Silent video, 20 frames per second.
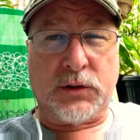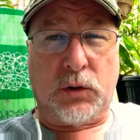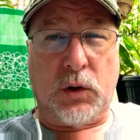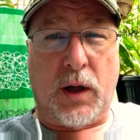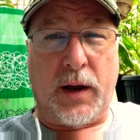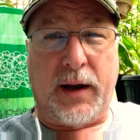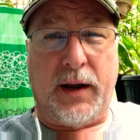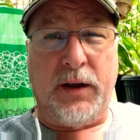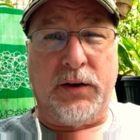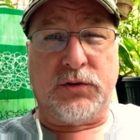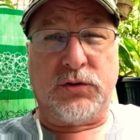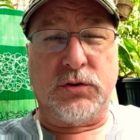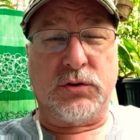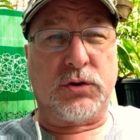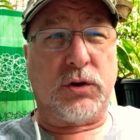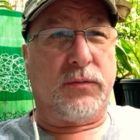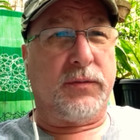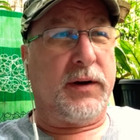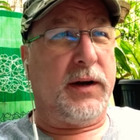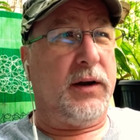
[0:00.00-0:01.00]
lot of issues
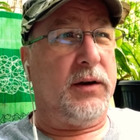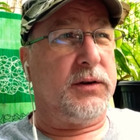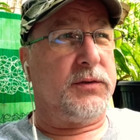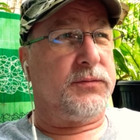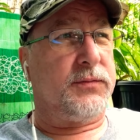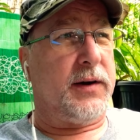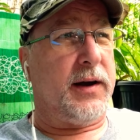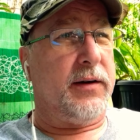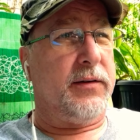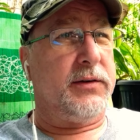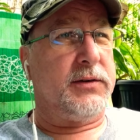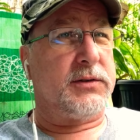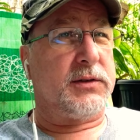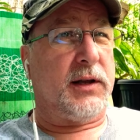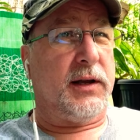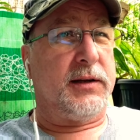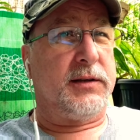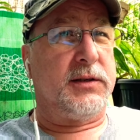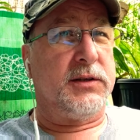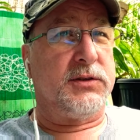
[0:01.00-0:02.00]
over here as far as
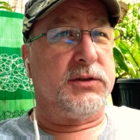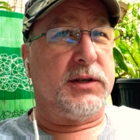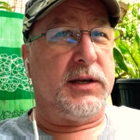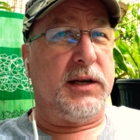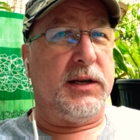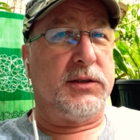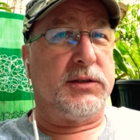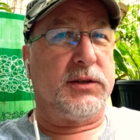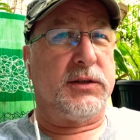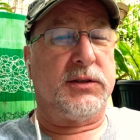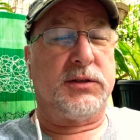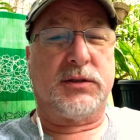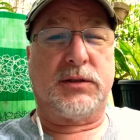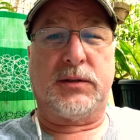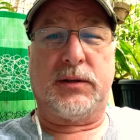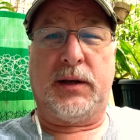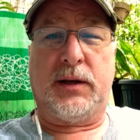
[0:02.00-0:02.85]
like diseases